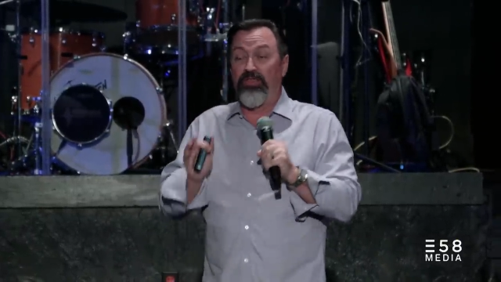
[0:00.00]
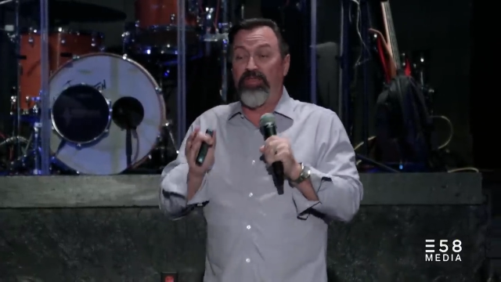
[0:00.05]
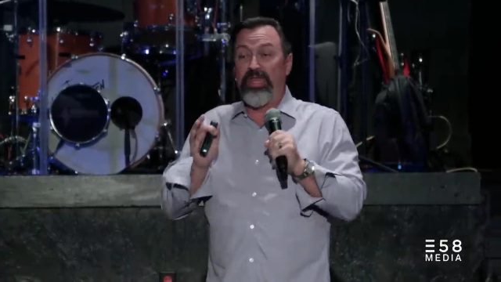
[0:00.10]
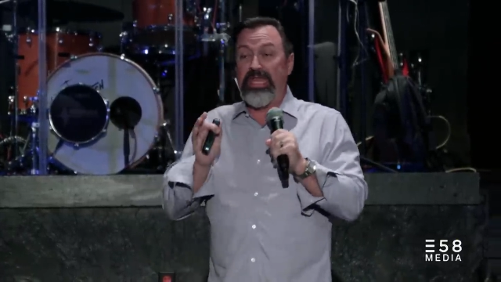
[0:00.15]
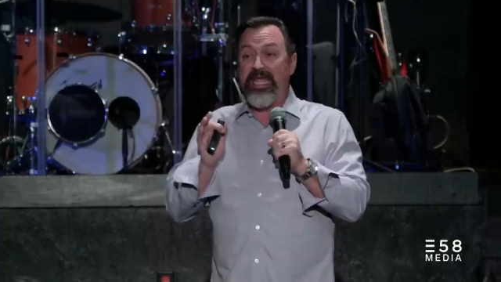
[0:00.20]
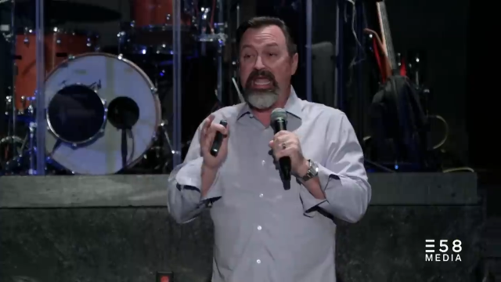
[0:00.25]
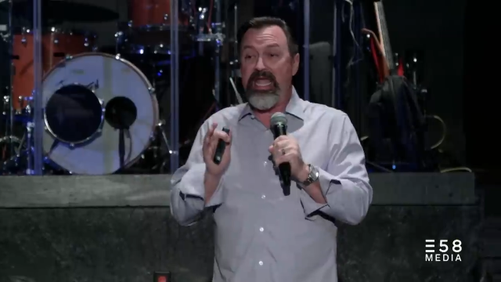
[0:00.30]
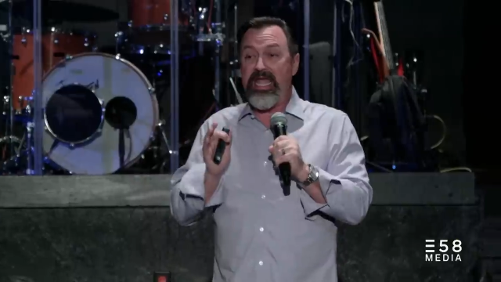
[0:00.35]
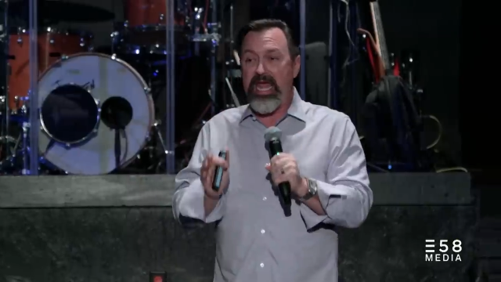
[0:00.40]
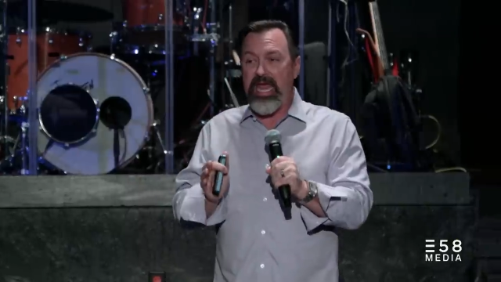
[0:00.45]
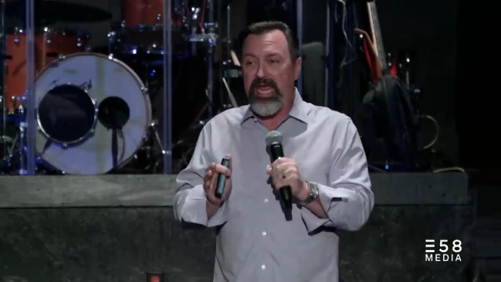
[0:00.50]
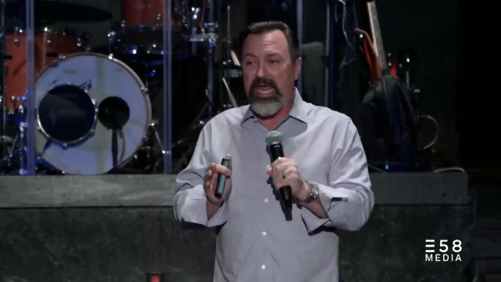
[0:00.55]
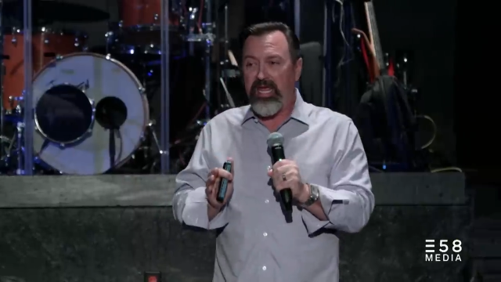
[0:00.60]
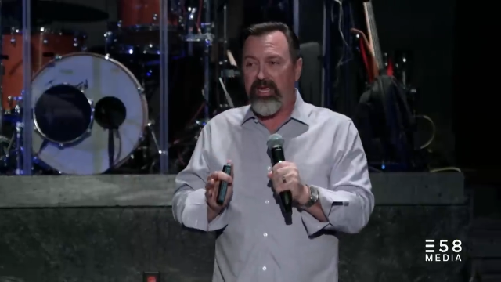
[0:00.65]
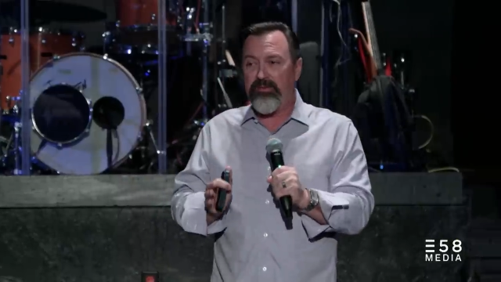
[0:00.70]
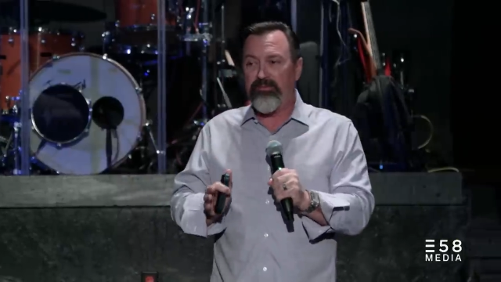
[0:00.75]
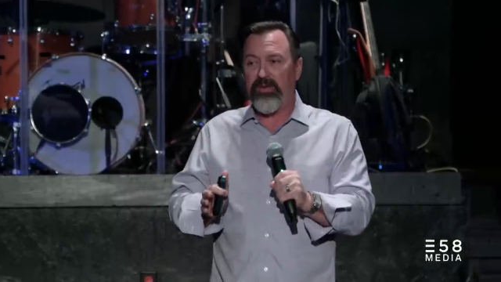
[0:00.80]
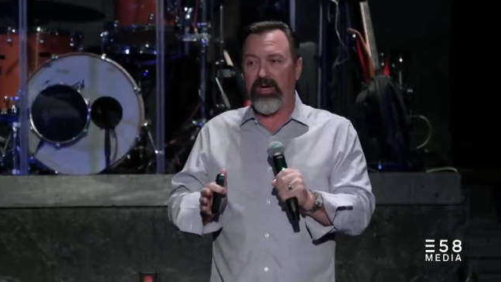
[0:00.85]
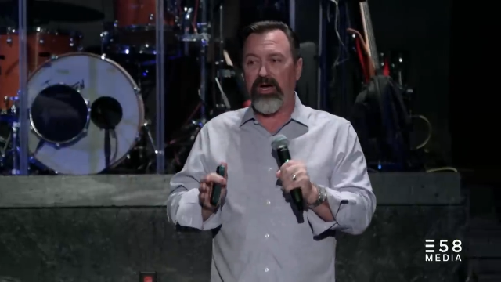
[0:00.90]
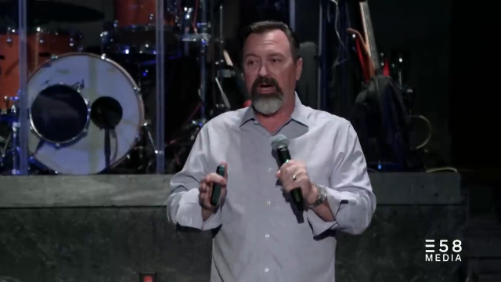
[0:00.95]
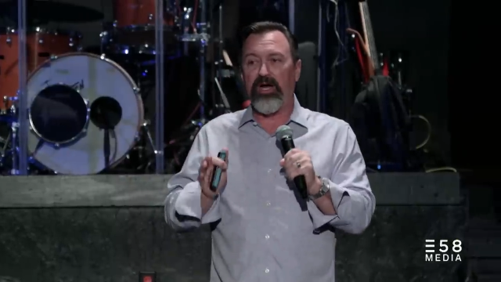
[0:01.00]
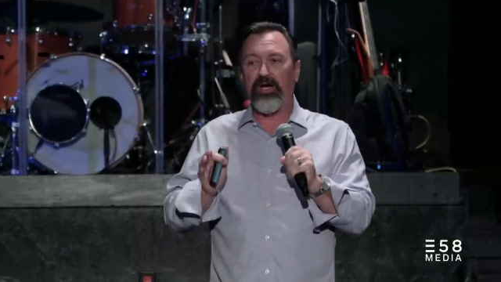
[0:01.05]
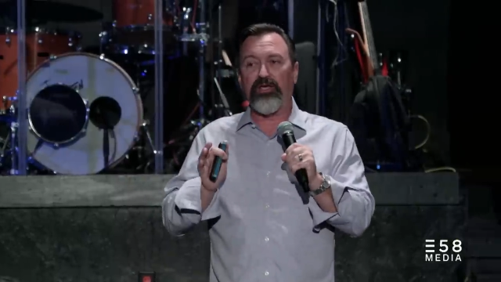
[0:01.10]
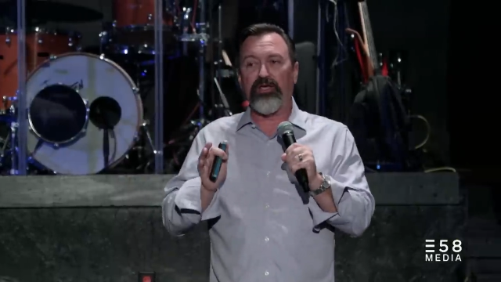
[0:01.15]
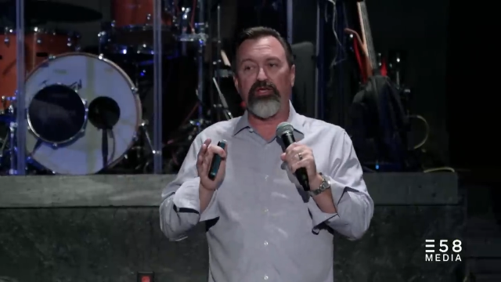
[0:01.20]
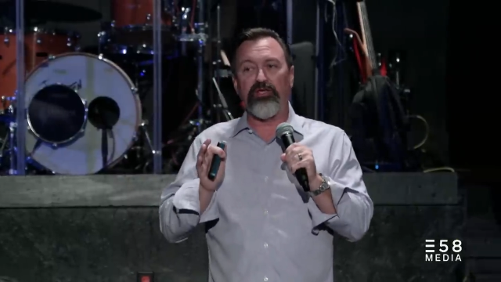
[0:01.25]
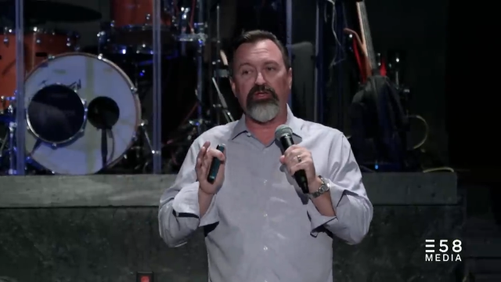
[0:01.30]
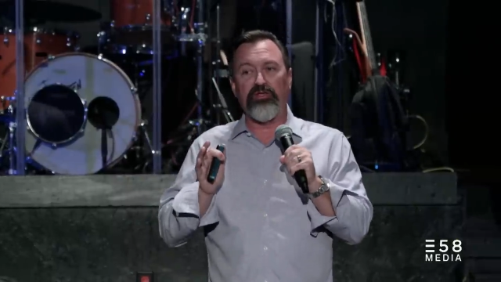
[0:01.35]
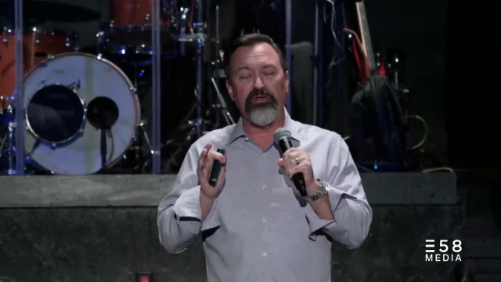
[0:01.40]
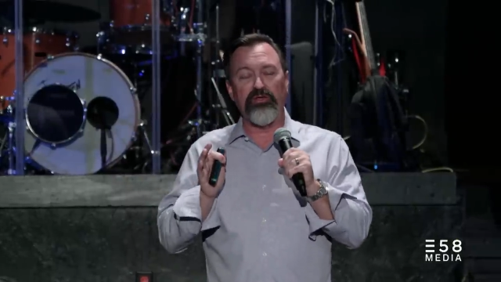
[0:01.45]
the name
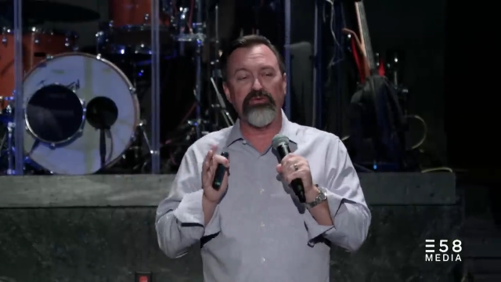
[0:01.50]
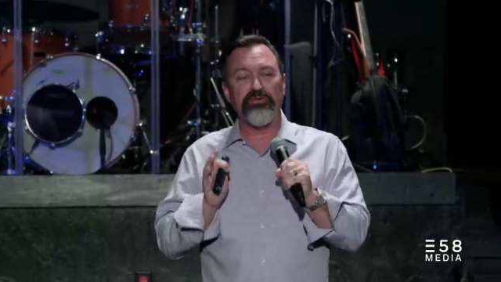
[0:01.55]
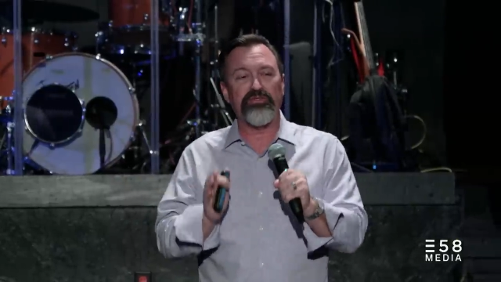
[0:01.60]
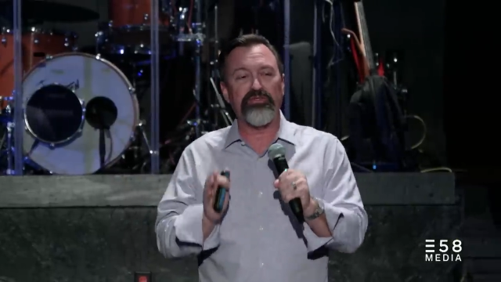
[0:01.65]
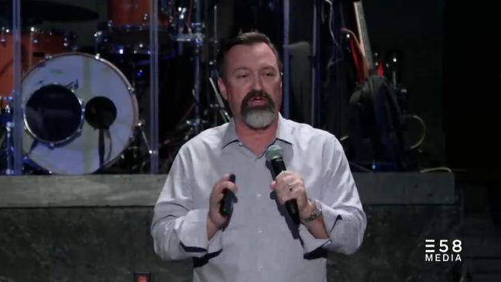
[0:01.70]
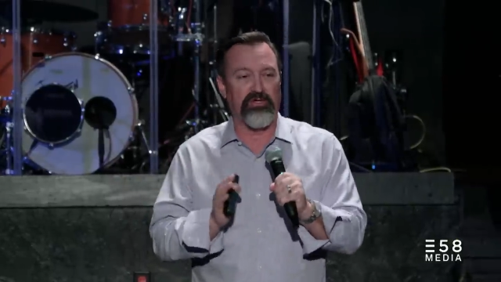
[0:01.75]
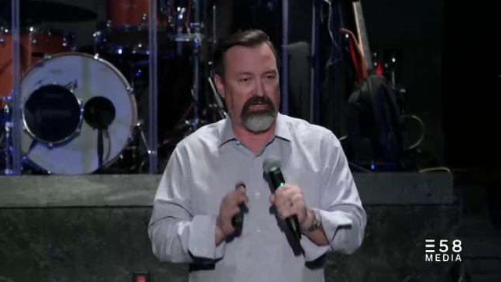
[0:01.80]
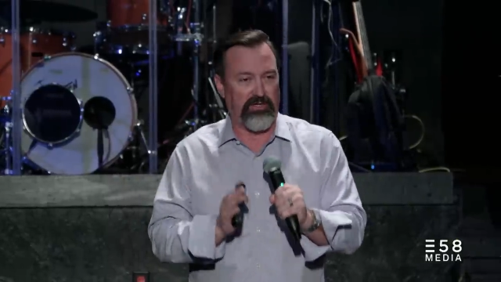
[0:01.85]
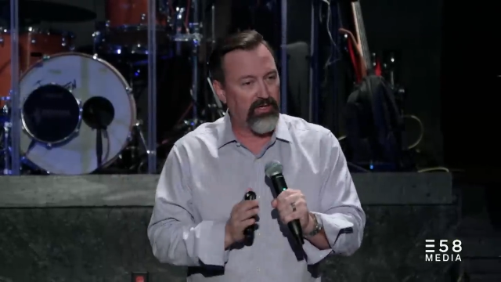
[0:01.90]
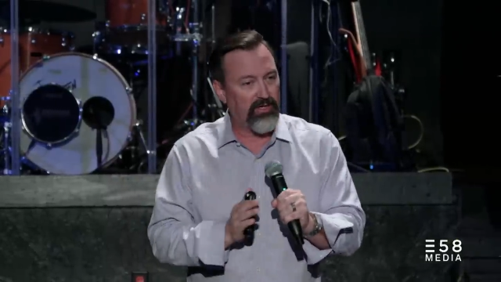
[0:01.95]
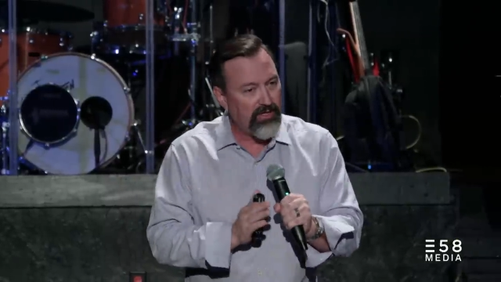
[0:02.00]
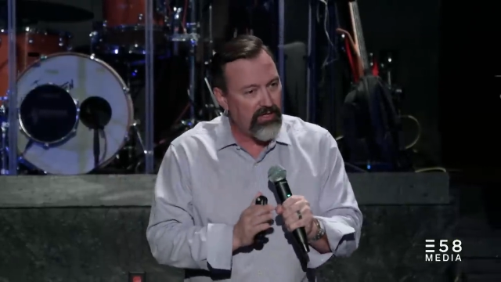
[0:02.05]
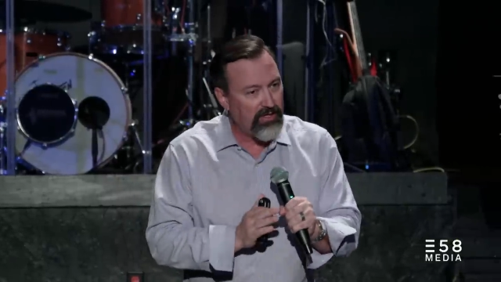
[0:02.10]
accuser,